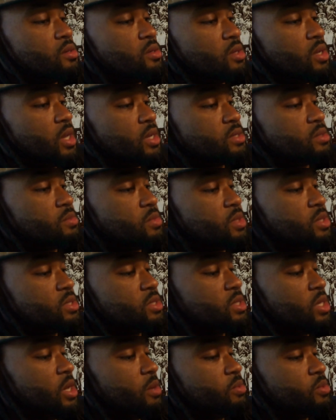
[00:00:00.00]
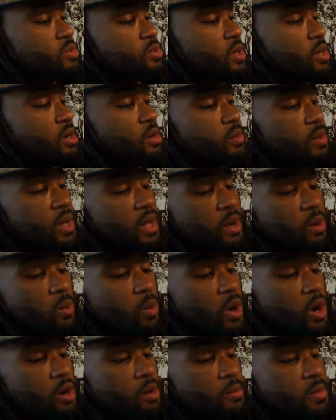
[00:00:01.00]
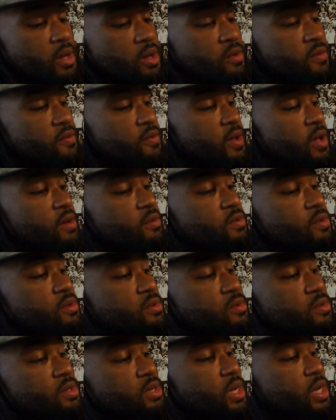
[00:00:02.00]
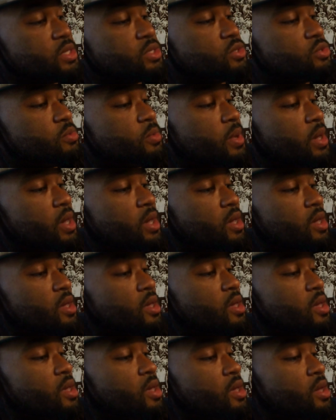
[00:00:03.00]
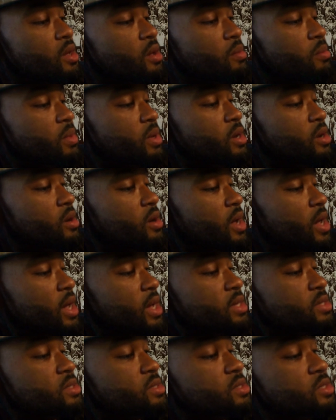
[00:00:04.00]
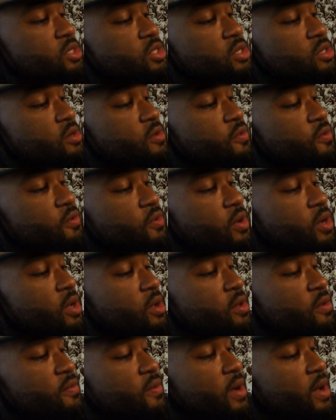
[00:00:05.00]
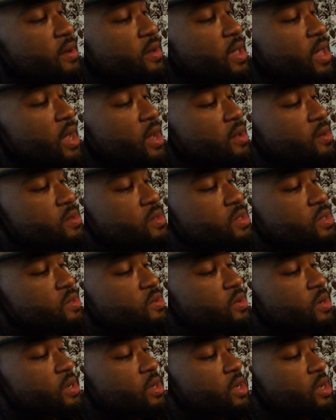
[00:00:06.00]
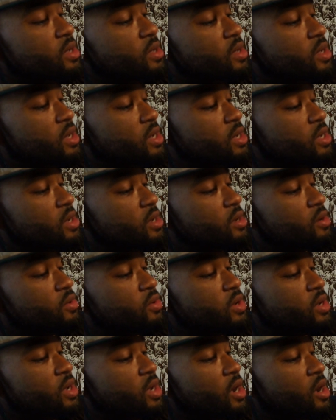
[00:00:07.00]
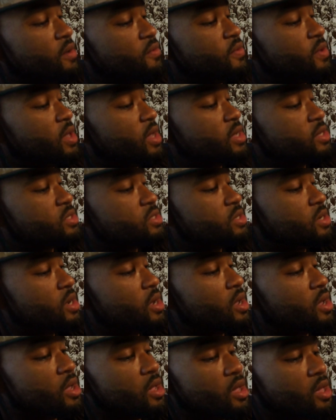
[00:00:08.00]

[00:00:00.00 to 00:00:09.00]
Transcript: Got some good samples right here. We got watermelon flavor, not too bad. Amino acids, sugar free, only five calories. Green, uh, green coffee extract.